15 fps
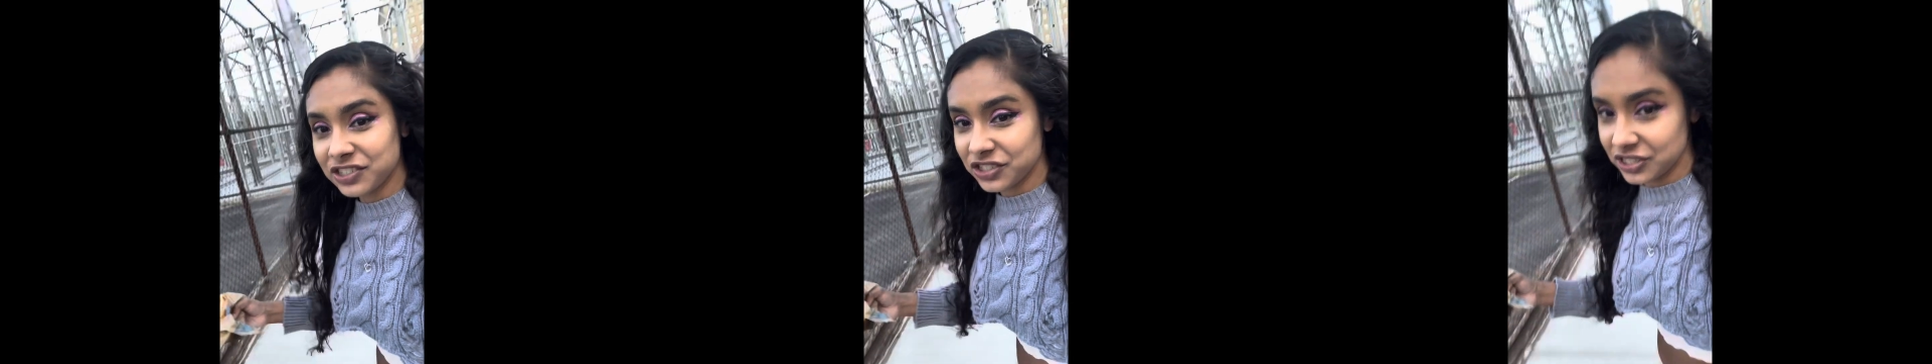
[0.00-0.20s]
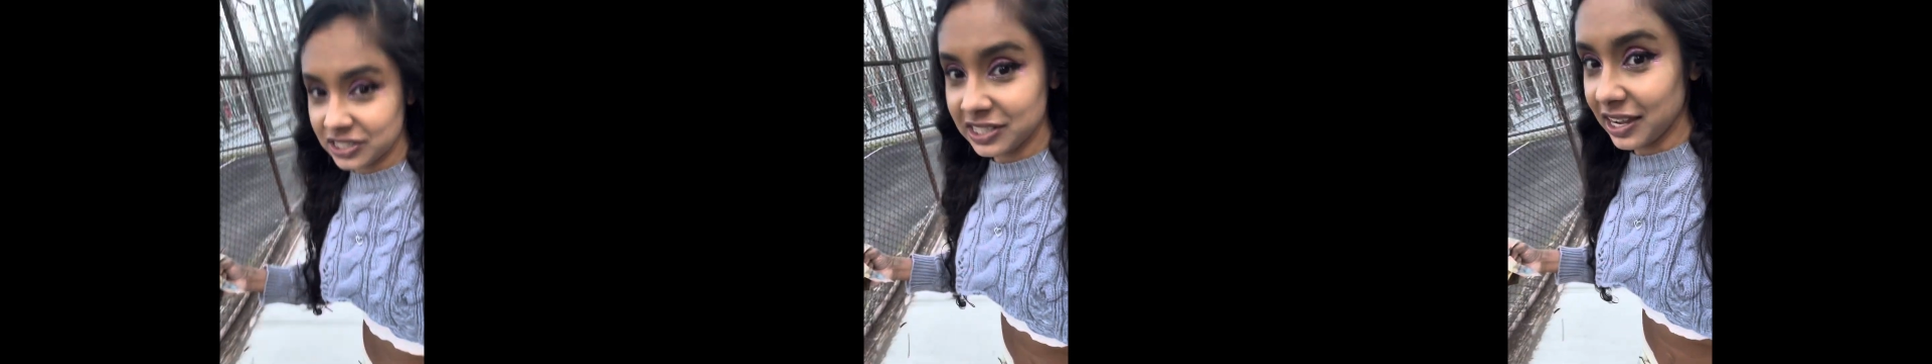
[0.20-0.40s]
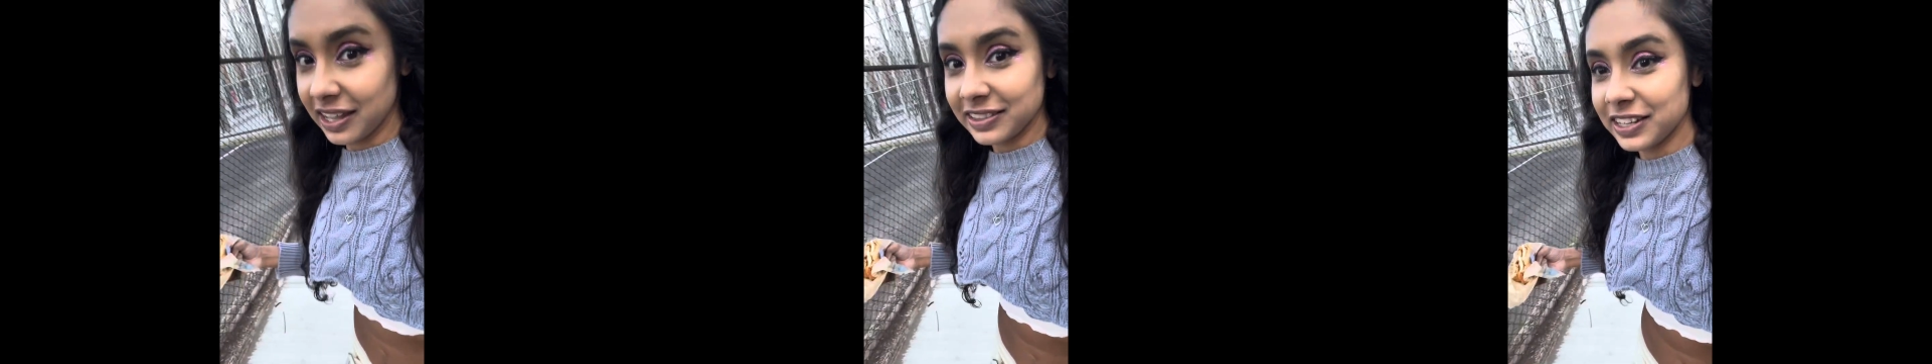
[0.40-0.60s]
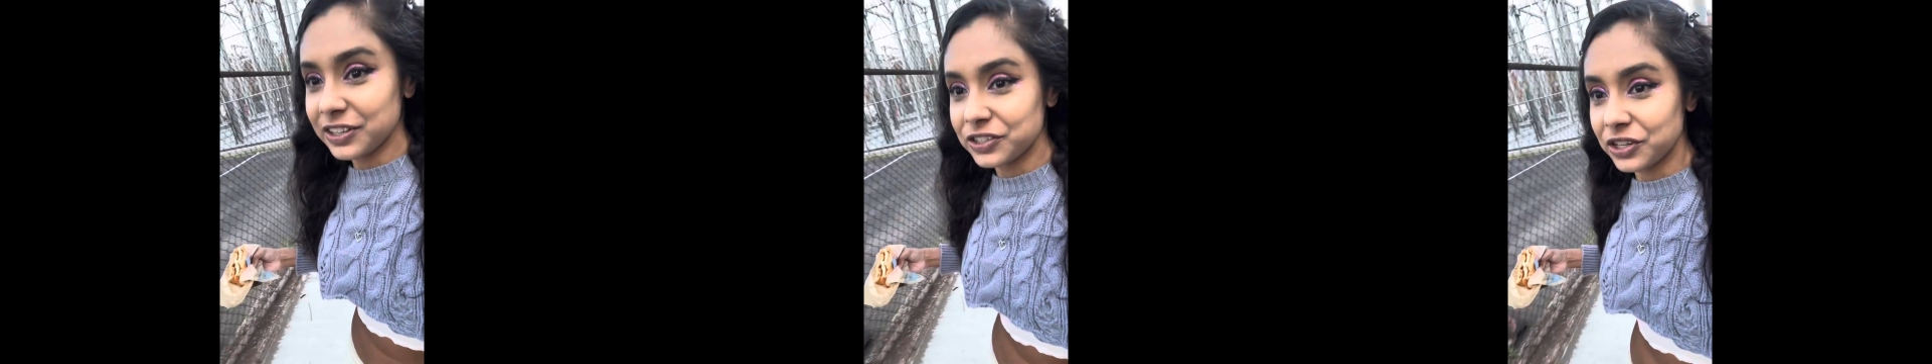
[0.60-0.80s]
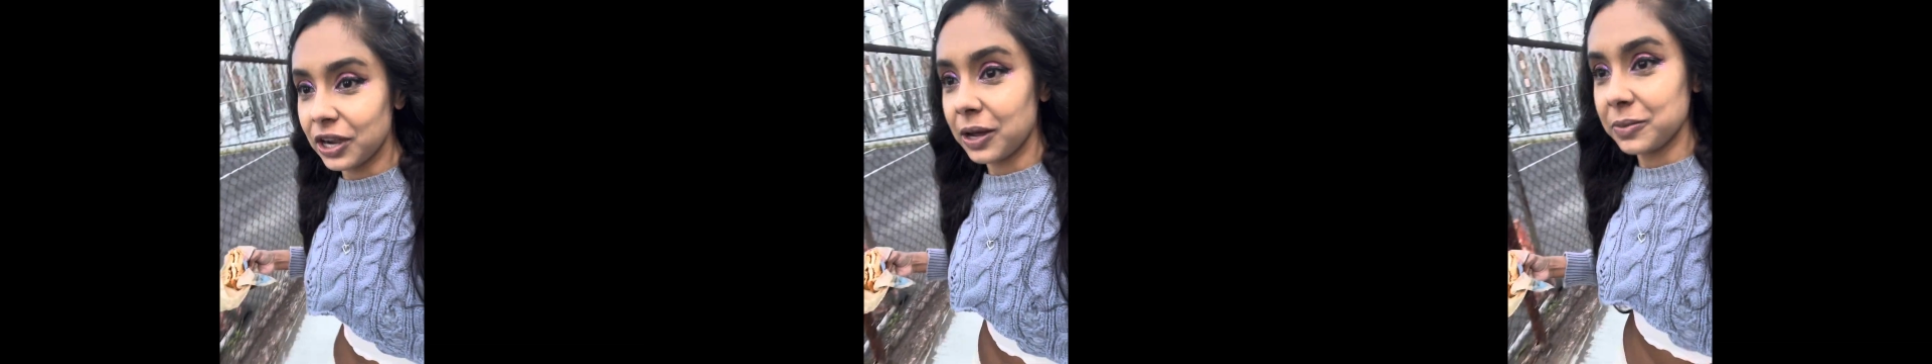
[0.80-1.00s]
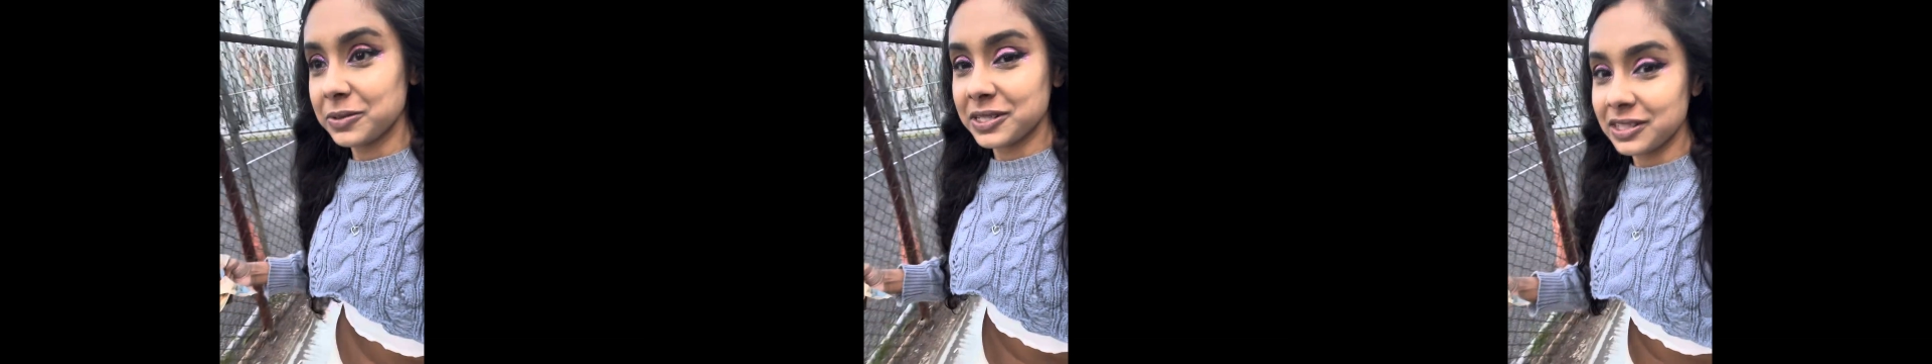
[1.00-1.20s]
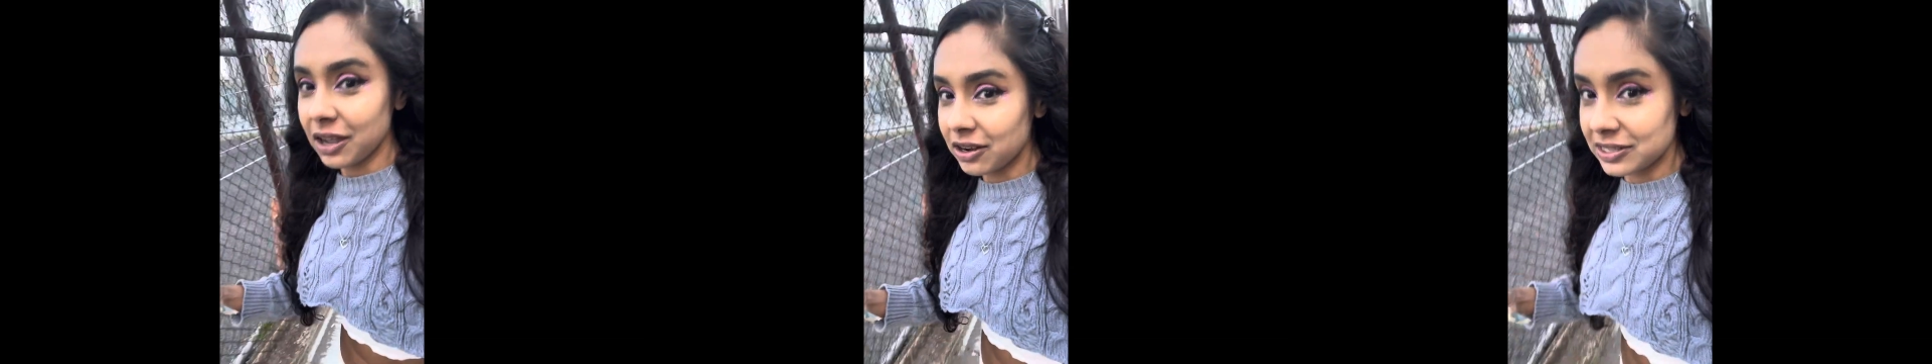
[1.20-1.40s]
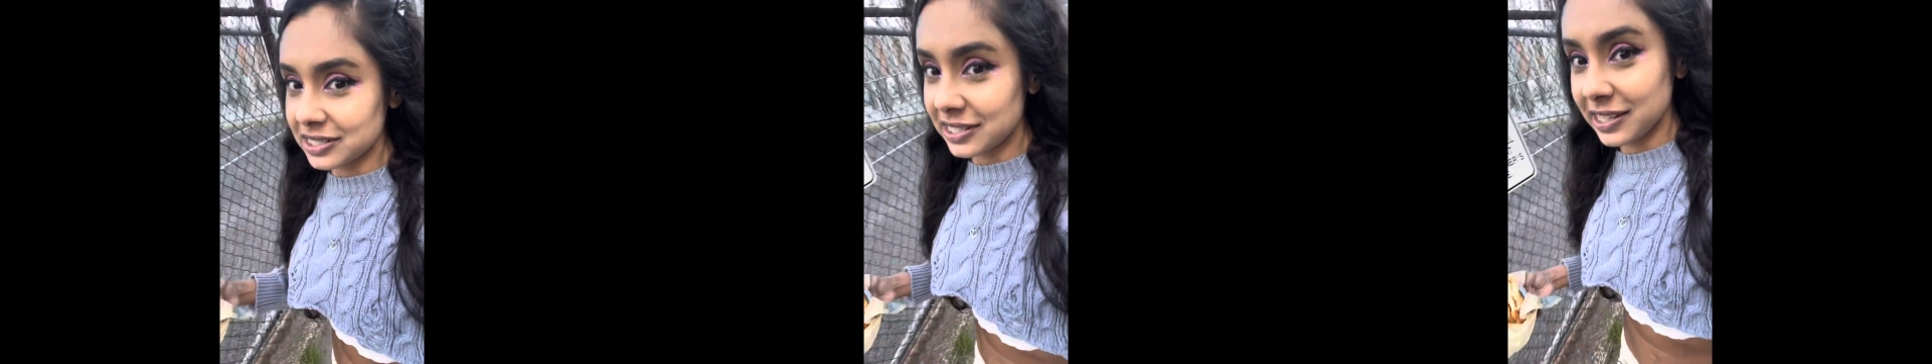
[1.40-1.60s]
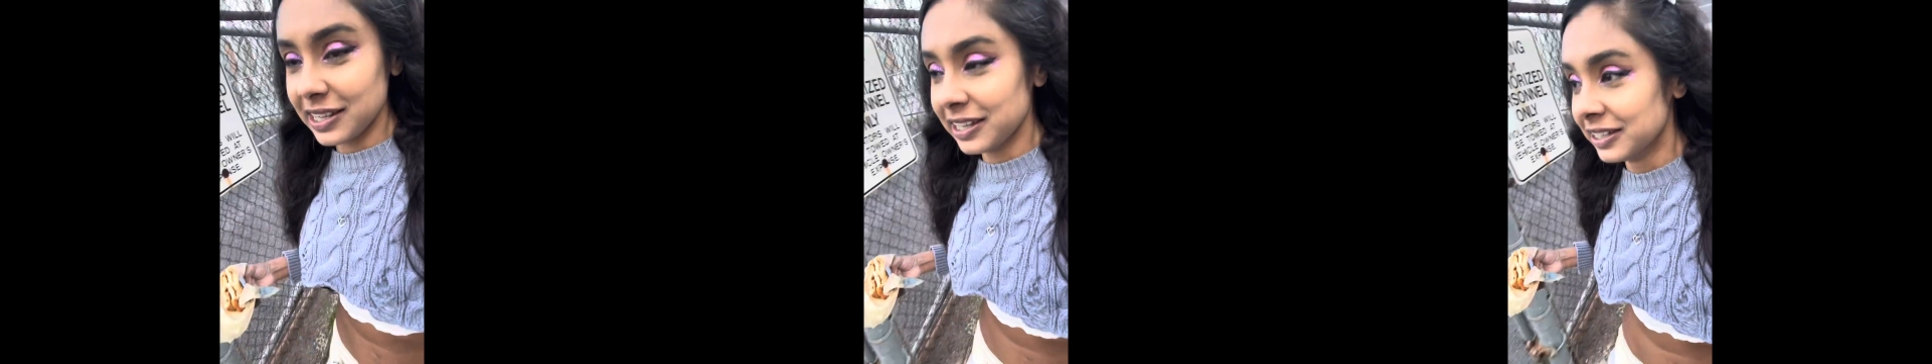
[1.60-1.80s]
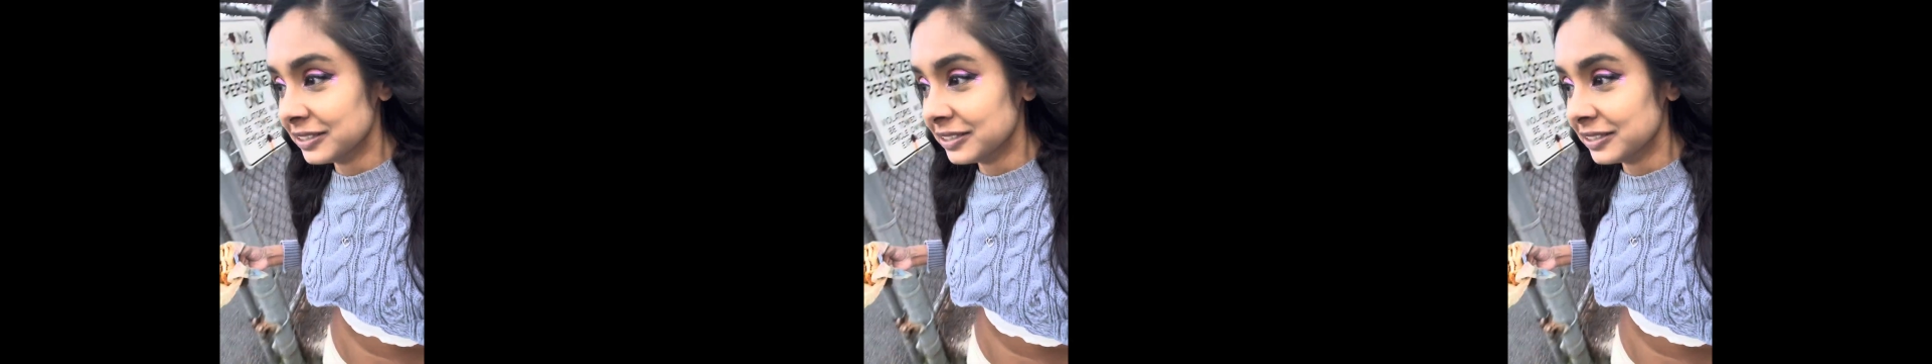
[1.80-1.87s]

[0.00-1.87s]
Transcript: just get their jobs, honestly.